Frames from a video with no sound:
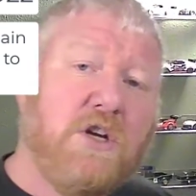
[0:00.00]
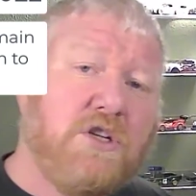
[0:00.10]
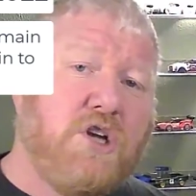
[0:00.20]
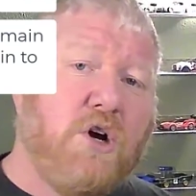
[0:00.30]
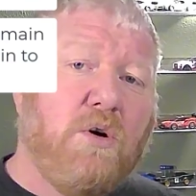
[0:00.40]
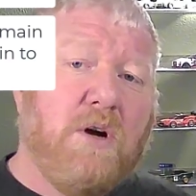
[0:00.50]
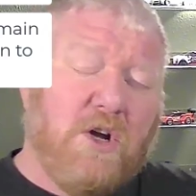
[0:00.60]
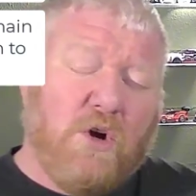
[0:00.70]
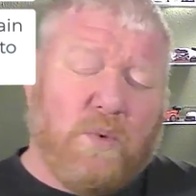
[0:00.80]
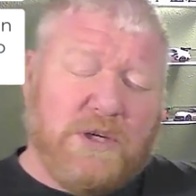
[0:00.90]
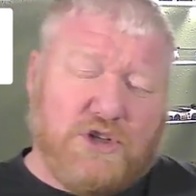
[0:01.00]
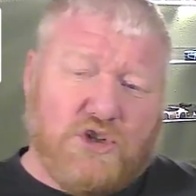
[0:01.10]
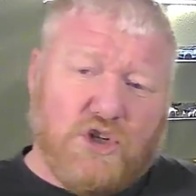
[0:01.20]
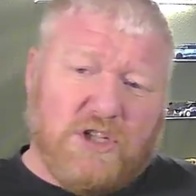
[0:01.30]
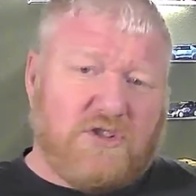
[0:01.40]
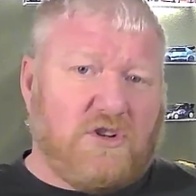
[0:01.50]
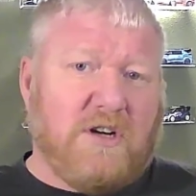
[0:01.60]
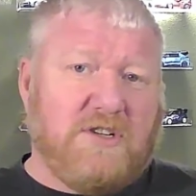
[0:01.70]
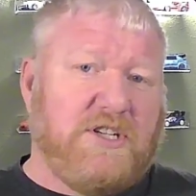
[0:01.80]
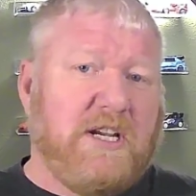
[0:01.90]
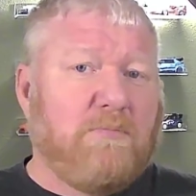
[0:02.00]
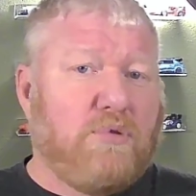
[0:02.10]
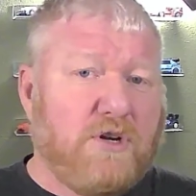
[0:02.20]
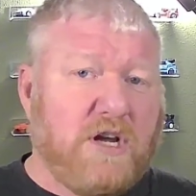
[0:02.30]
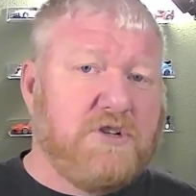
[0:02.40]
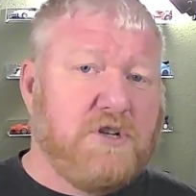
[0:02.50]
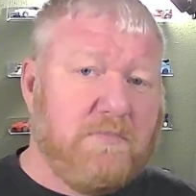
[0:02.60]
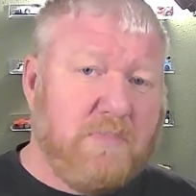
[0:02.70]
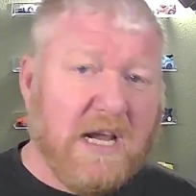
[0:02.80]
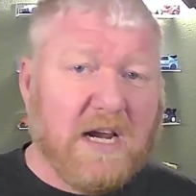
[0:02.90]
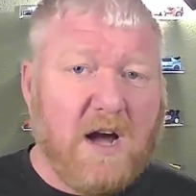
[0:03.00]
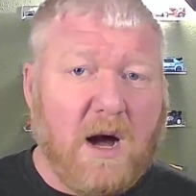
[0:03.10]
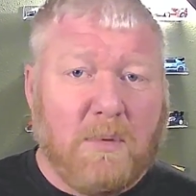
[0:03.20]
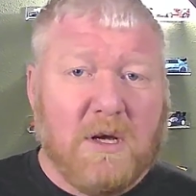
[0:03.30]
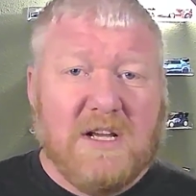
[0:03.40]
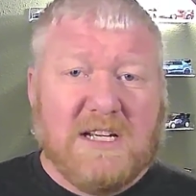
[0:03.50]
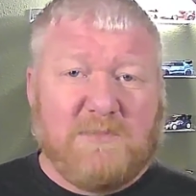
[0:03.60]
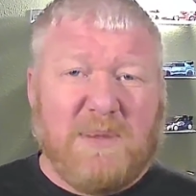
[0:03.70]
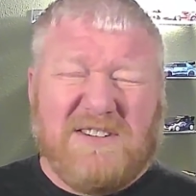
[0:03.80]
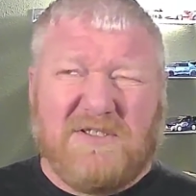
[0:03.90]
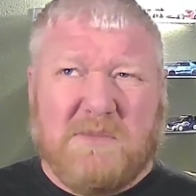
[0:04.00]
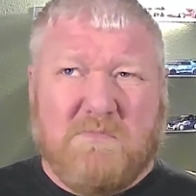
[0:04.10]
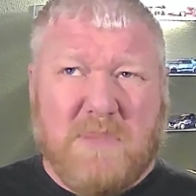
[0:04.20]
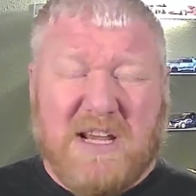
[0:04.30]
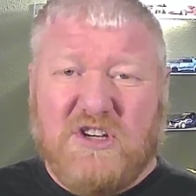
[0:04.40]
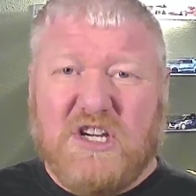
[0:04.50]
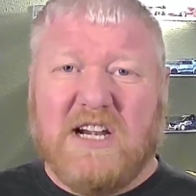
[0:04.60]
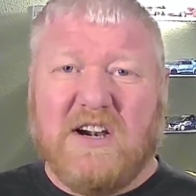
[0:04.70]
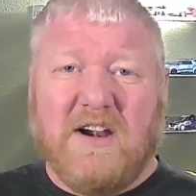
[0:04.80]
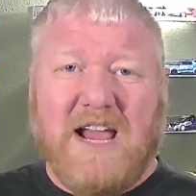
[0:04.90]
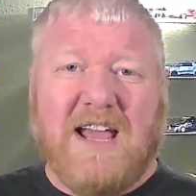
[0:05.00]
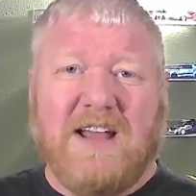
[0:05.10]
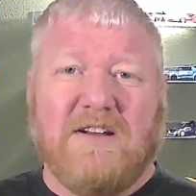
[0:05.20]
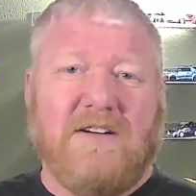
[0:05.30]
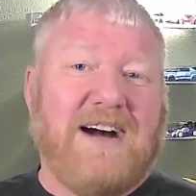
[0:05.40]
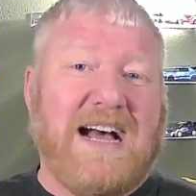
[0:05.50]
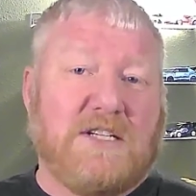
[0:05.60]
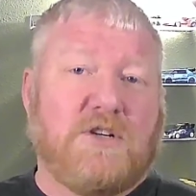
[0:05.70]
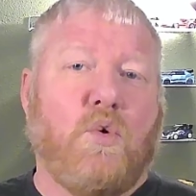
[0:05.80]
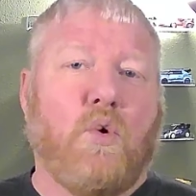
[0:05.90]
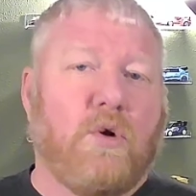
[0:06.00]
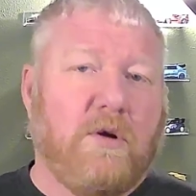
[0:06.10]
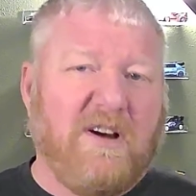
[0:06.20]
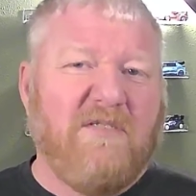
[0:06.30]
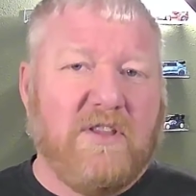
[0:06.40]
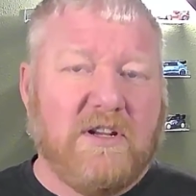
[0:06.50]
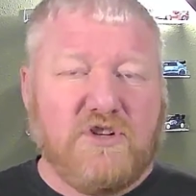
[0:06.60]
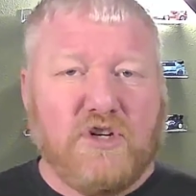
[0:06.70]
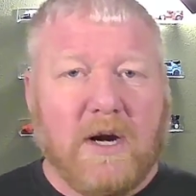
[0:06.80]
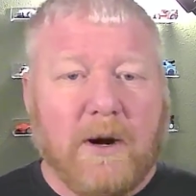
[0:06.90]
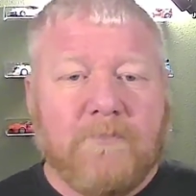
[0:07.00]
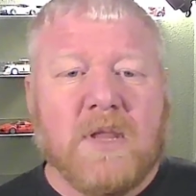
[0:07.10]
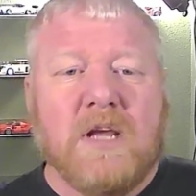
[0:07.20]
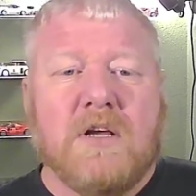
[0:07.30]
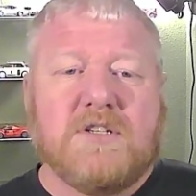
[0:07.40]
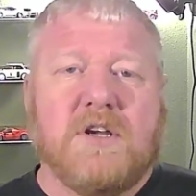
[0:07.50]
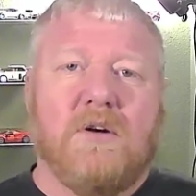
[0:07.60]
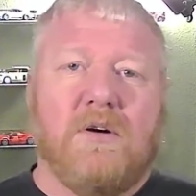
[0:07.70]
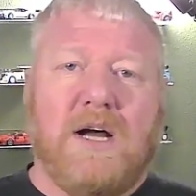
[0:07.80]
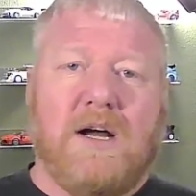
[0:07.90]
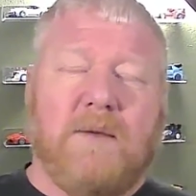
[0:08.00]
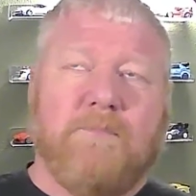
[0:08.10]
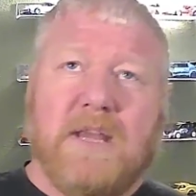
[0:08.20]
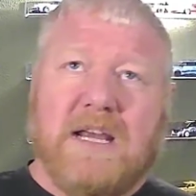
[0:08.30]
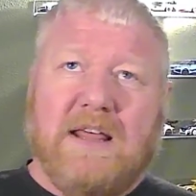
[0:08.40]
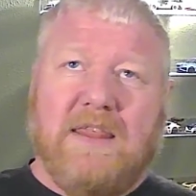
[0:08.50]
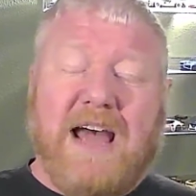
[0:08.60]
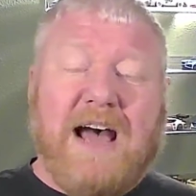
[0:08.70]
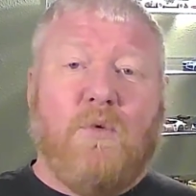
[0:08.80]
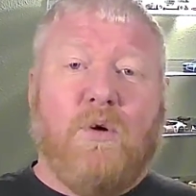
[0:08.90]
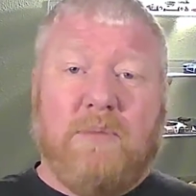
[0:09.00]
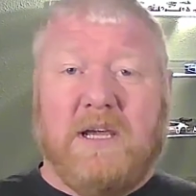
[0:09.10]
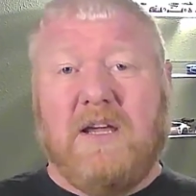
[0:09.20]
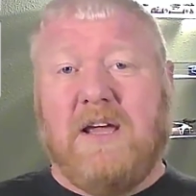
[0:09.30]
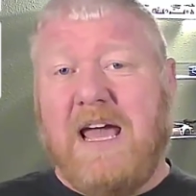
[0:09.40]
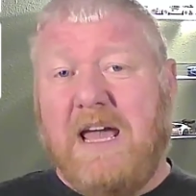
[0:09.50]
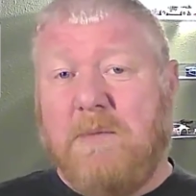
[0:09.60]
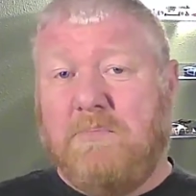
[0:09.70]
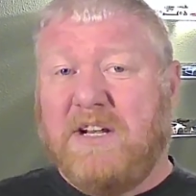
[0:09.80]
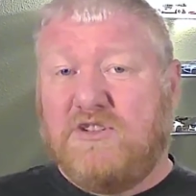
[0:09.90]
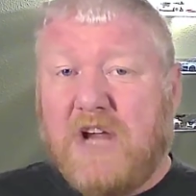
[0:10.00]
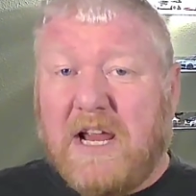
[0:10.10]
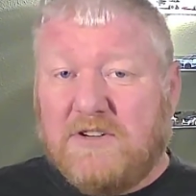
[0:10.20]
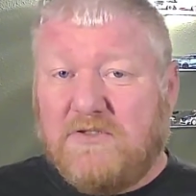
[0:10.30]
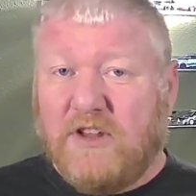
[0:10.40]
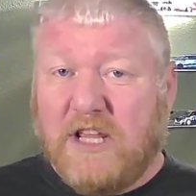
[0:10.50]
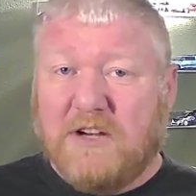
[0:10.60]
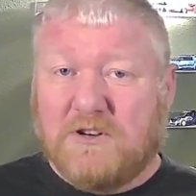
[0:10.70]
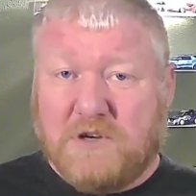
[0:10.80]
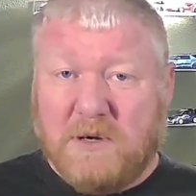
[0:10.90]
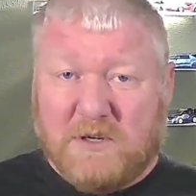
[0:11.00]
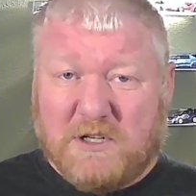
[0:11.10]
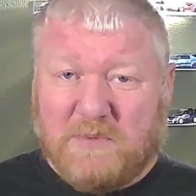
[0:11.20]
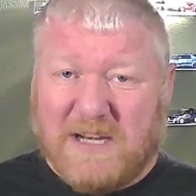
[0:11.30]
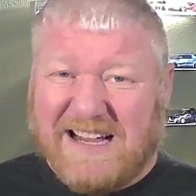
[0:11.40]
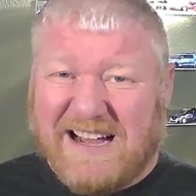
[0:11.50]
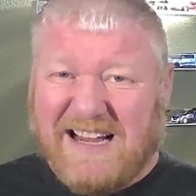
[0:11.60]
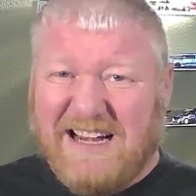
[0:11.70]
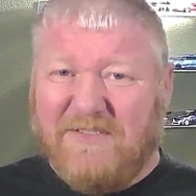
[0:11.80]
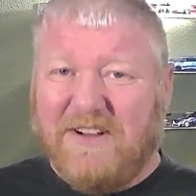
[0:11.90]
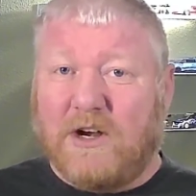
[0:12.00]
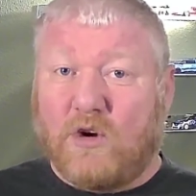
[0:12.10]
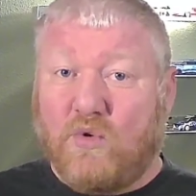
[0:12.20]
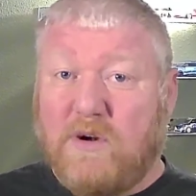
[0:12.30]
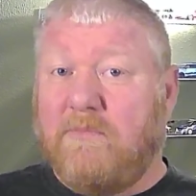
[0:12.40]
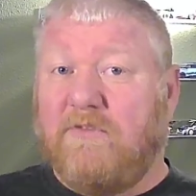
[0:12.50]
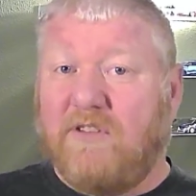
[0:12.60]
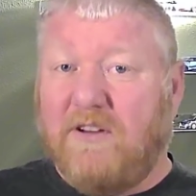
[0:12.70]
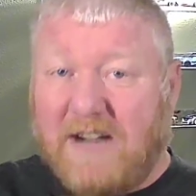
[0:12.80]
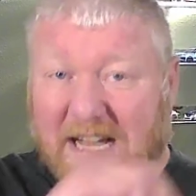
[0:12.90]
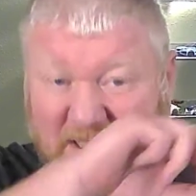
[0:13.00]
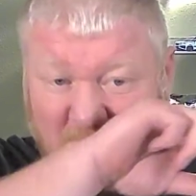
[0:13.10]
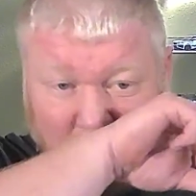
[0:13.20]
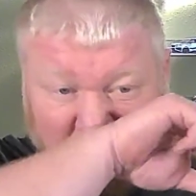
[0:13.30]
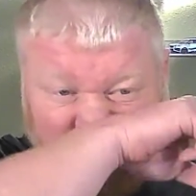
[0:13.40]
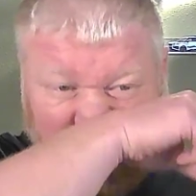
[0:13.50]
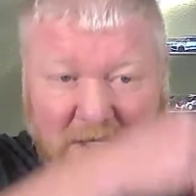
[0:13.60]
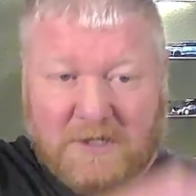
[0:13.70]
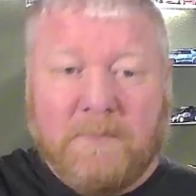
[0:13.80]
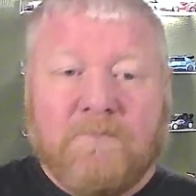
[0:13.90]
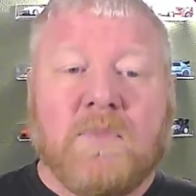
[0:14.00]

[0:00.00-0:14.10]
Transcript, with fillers: So we should start seeing production pick up, especially mid-year and last quarter of this year. So uh, that will be a big change for the industry, which has been kind of in a crimp for the last couple of years.